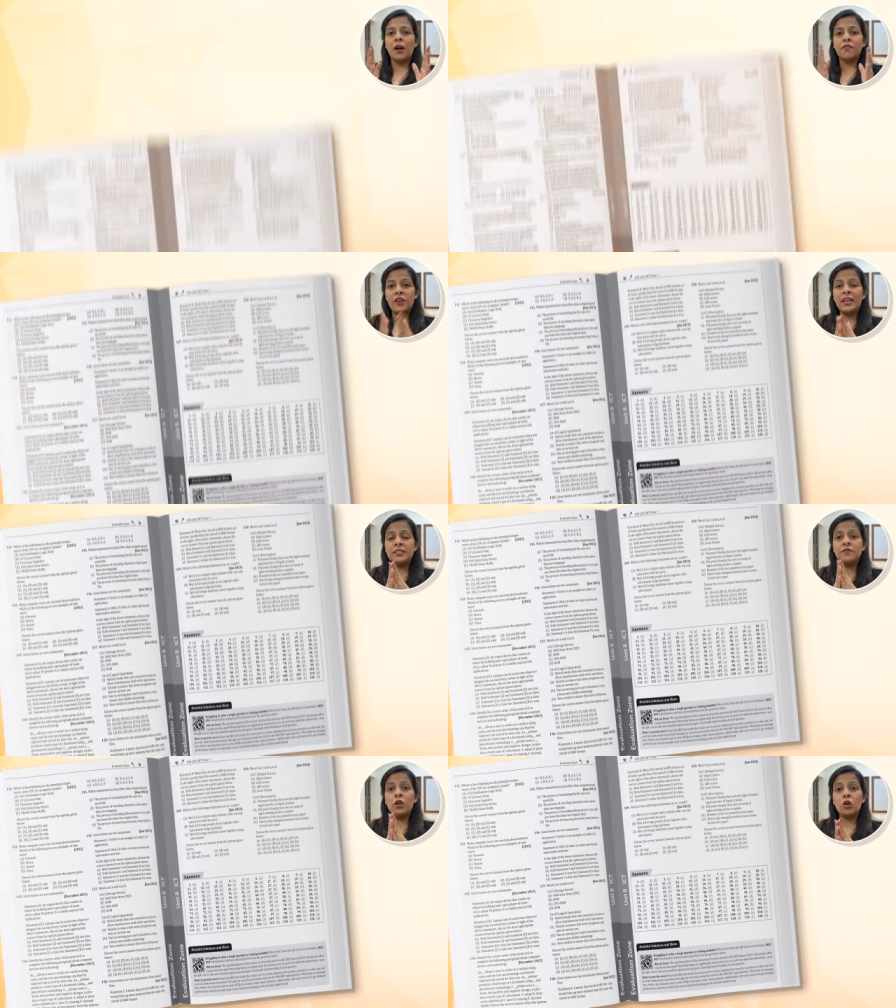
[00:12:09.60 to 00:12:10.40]

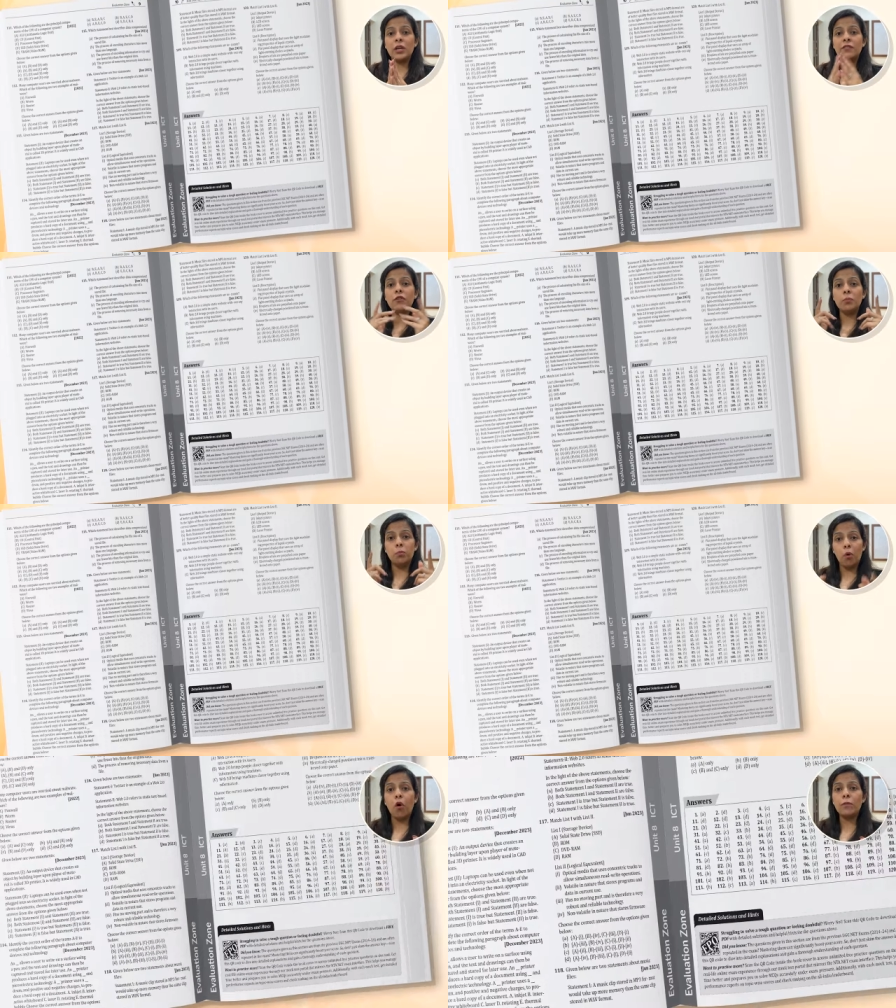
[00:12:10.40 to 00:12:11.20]
Friends, if you're looking for
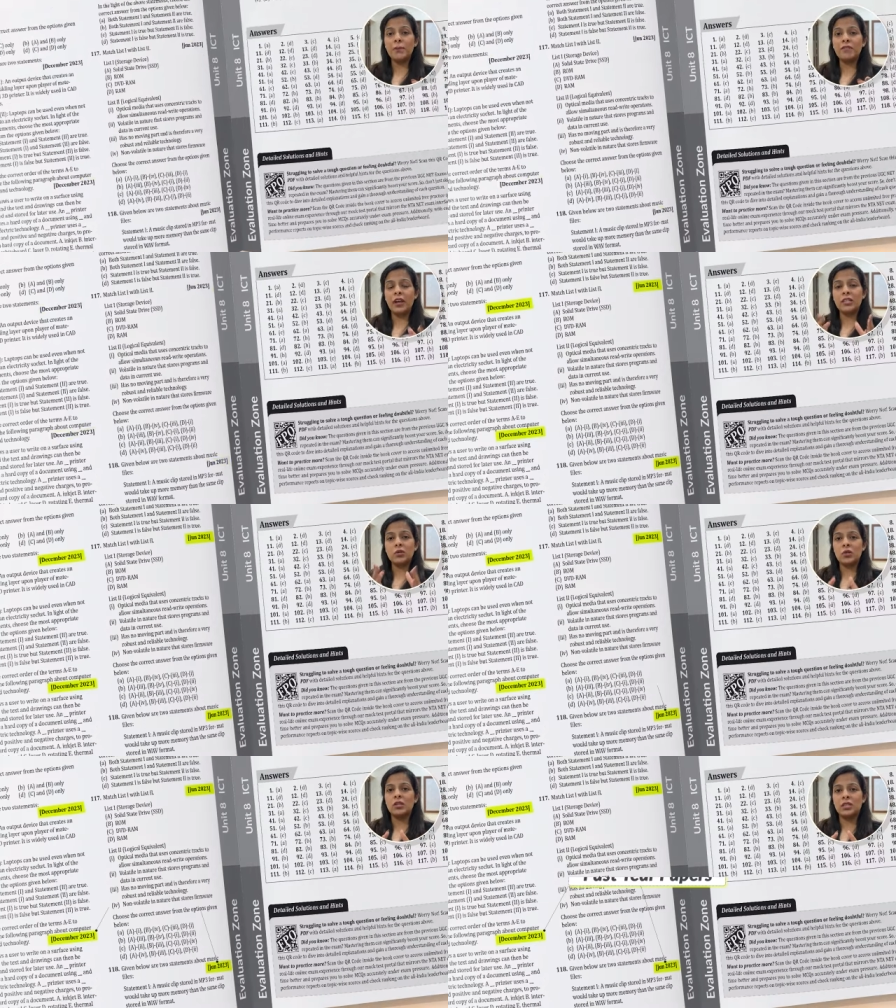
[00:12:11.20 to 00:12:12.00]
more
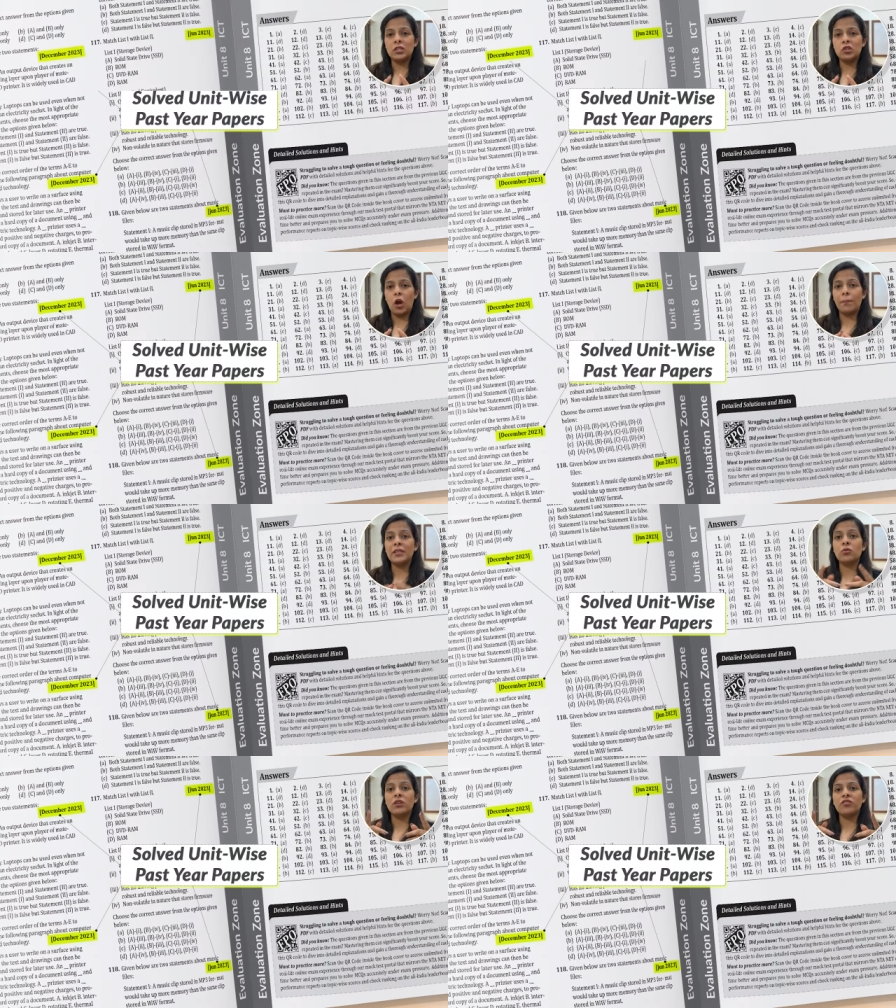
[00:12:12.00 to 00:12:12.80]
PYQs on this
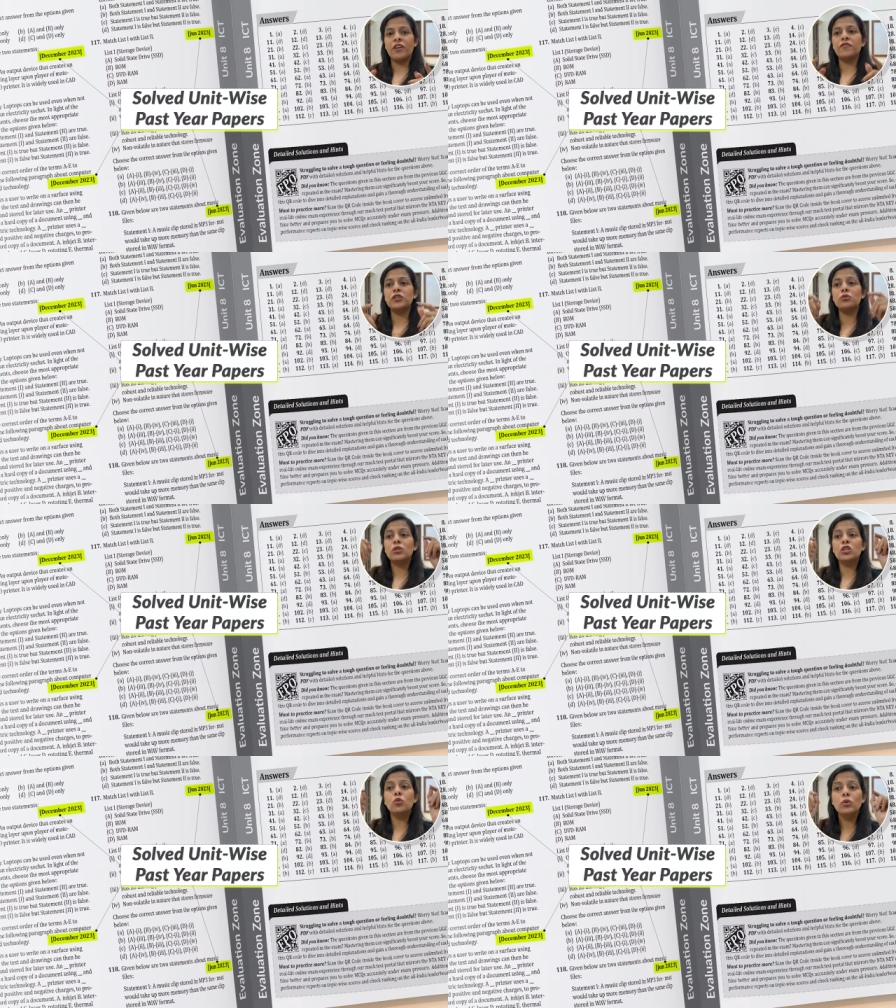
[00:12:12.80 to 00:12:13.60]
topic, you can refer to
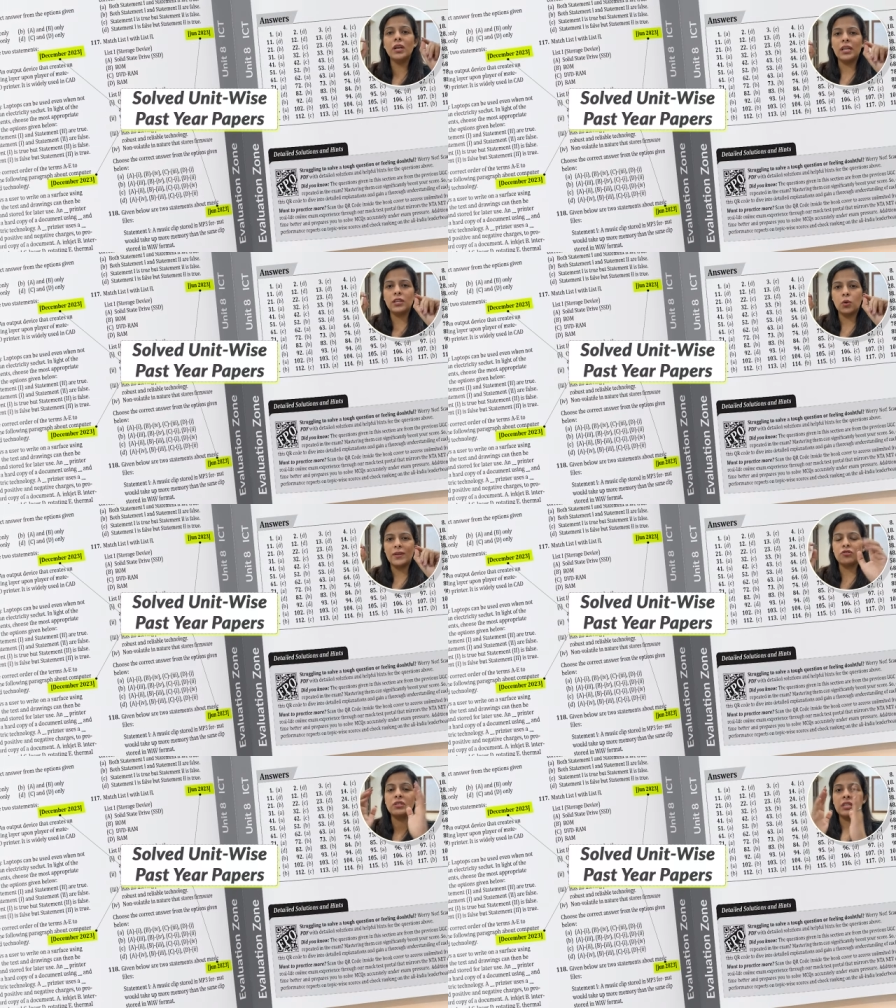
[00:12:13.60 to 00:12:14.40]
the Unit End
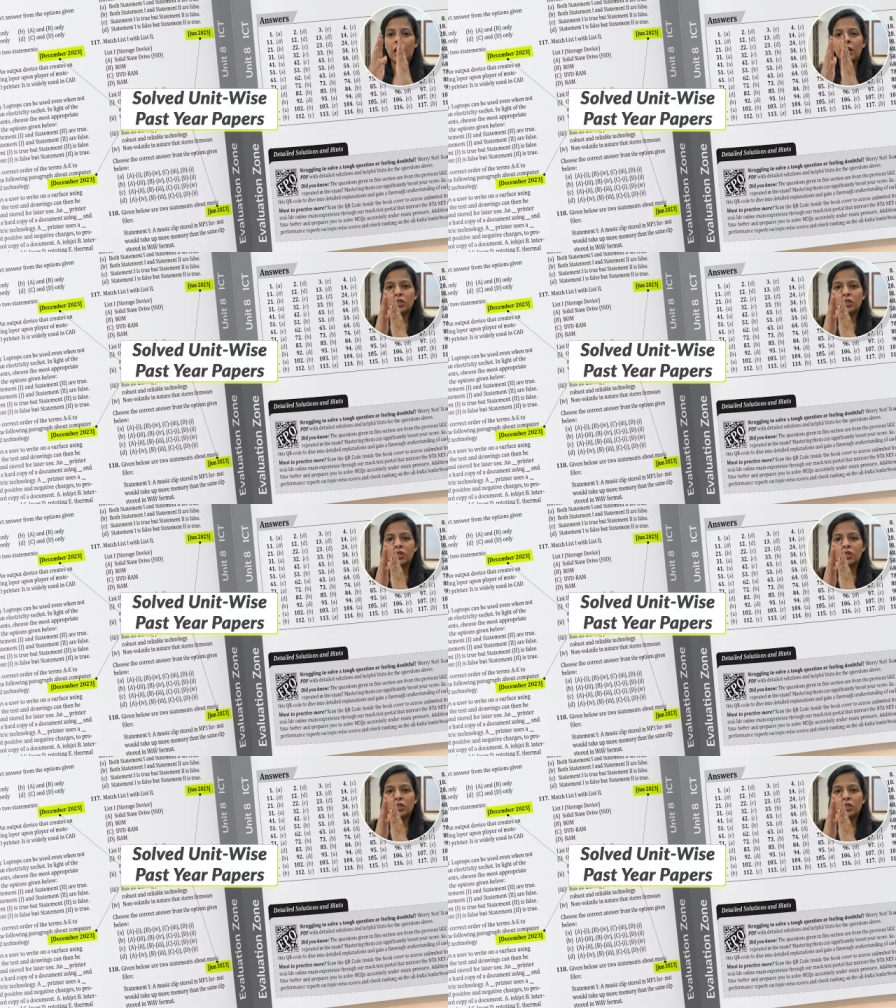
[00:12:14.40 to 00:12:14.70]
questions in our